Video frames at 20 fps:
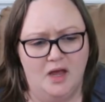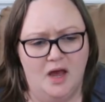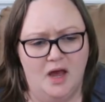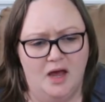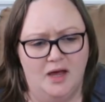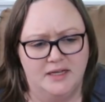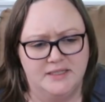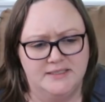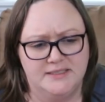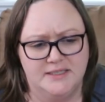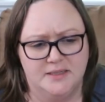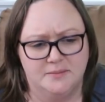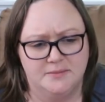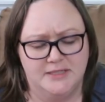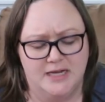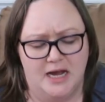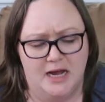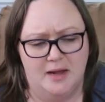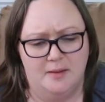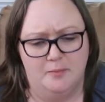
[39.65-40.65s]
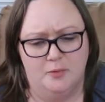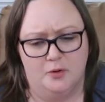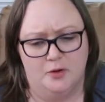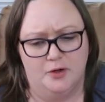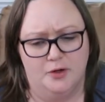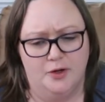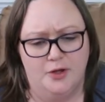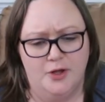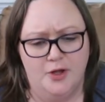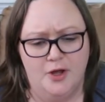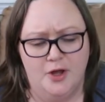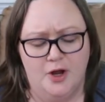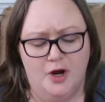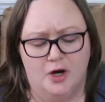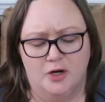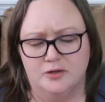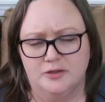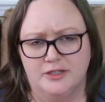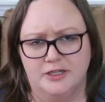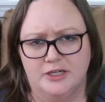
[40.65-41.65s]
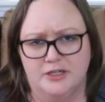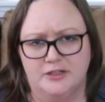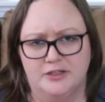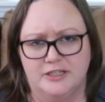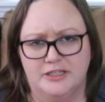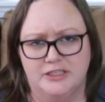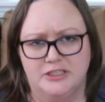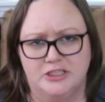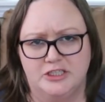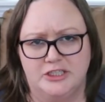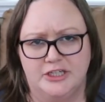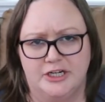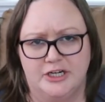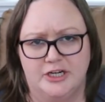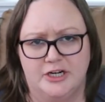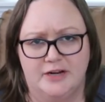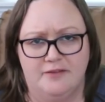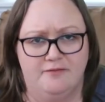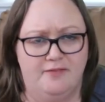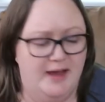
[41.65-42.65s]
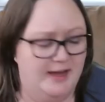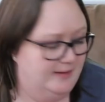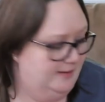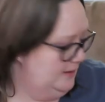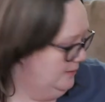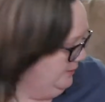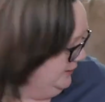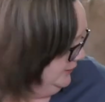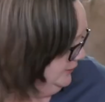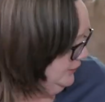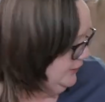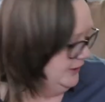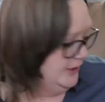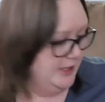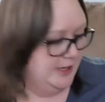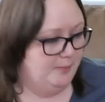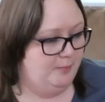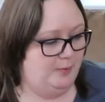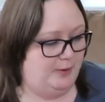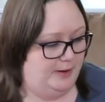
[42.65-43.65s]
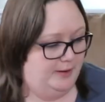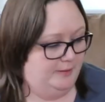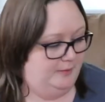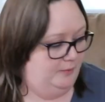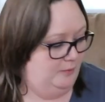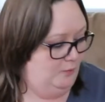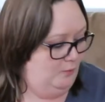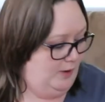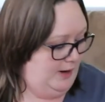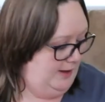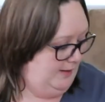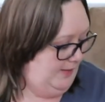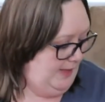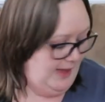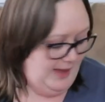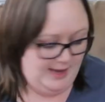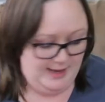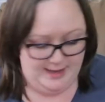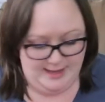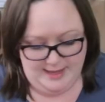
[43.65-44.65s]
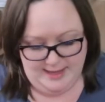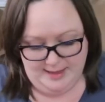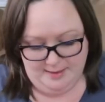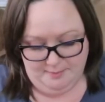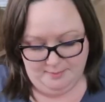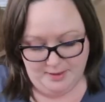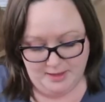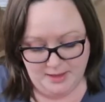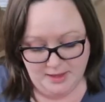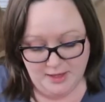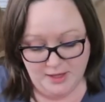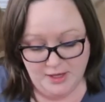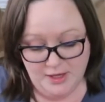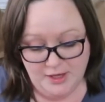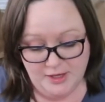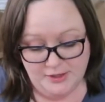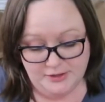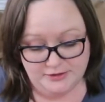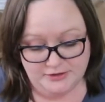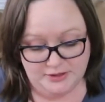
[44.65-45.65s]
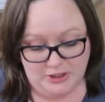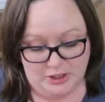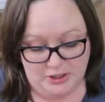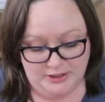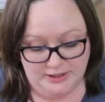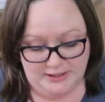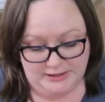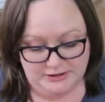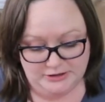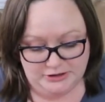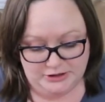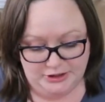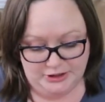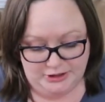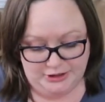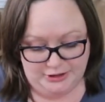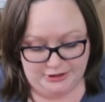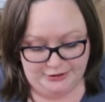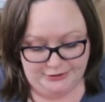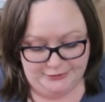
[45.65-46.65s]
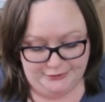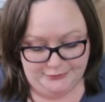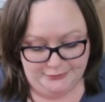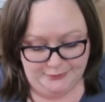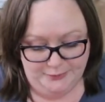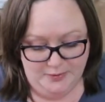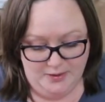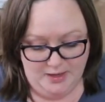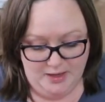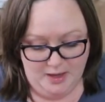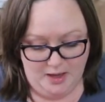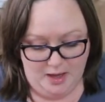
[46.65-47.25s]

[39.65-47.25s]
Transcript: uh, sometime or earlier this year. In fact, let me look it up while I am talking to you.